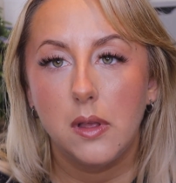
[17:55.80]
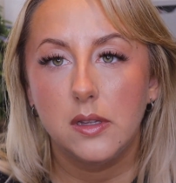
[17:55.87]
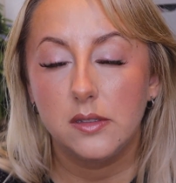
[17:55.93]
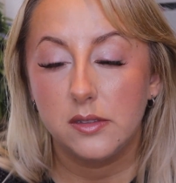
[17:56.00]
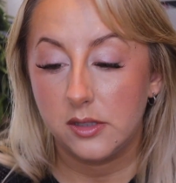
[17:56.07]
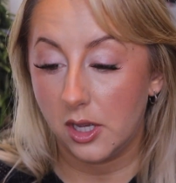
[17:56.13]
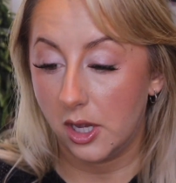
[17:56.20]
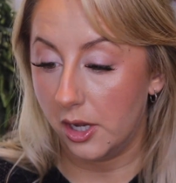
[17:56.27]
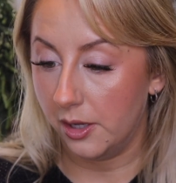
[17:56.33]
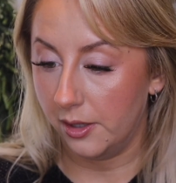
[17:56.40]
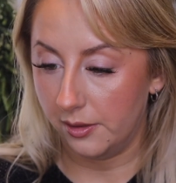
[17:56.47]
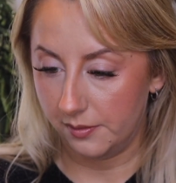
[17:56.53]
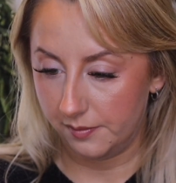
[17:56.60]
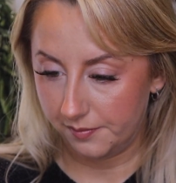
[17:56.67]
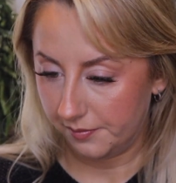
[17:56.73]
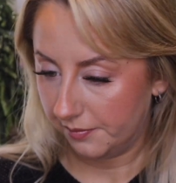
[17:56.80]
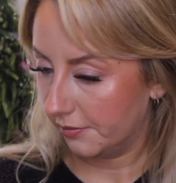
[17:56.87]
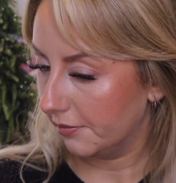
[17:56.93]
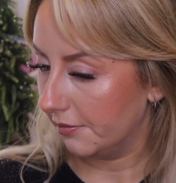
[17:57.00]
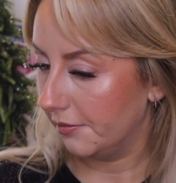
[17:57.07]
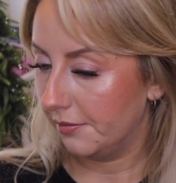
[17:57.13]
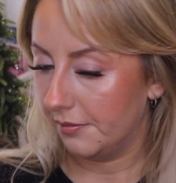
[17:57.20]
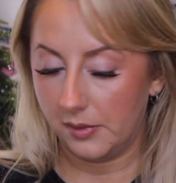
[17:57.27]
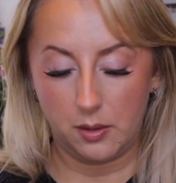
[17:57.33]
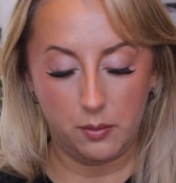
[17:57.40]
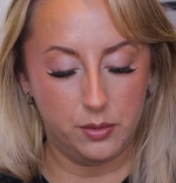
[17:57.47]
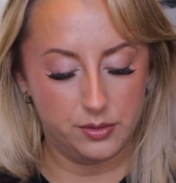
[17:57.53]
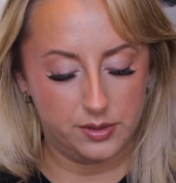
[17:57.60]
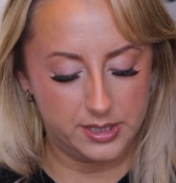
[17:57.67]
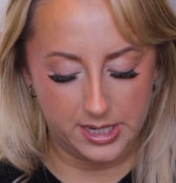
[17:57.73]
So
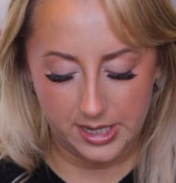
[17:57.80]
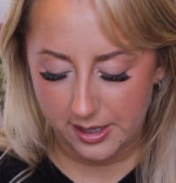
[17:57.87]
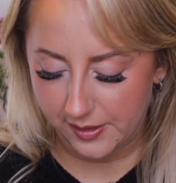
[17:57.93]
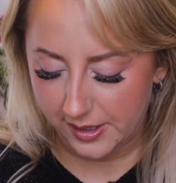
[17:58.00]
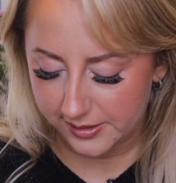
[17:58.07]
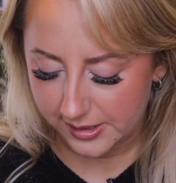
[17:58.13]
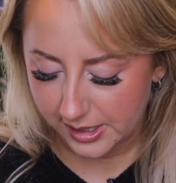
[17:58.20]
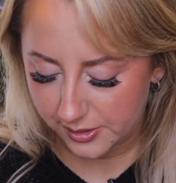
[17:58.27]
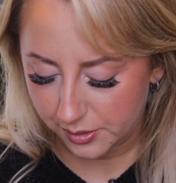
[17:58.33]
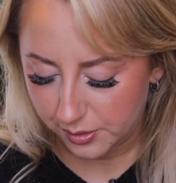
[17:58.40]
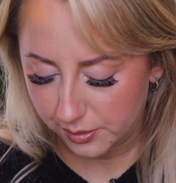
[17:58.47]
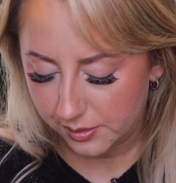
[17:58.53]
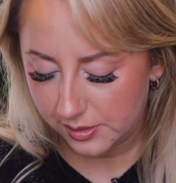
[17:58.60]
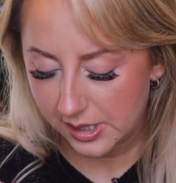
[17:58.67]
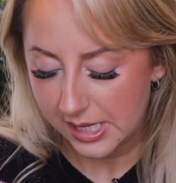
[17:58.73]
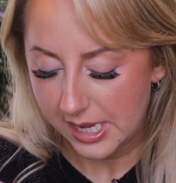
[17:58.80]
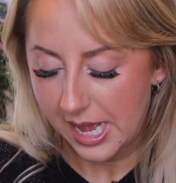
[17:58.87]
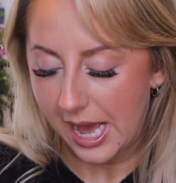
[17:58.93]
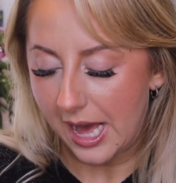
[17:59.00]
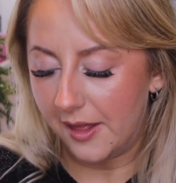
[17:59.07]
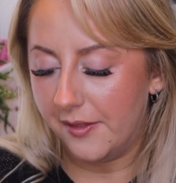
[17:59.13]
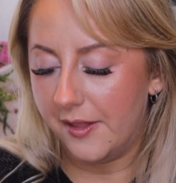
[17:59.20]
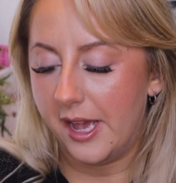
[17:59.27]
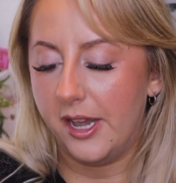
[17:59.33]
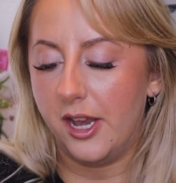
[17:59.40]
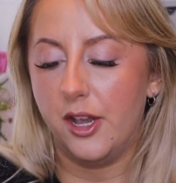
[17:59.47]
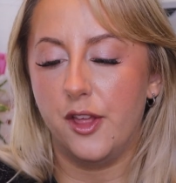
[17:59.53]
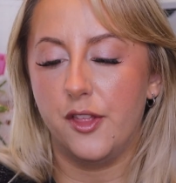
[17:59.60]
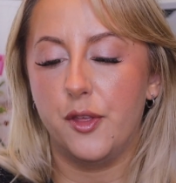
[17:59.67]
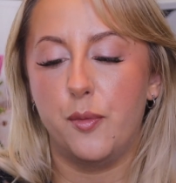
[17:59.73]
we'll see how that settles. And then
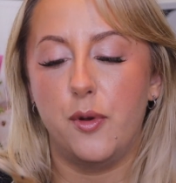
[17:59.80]
another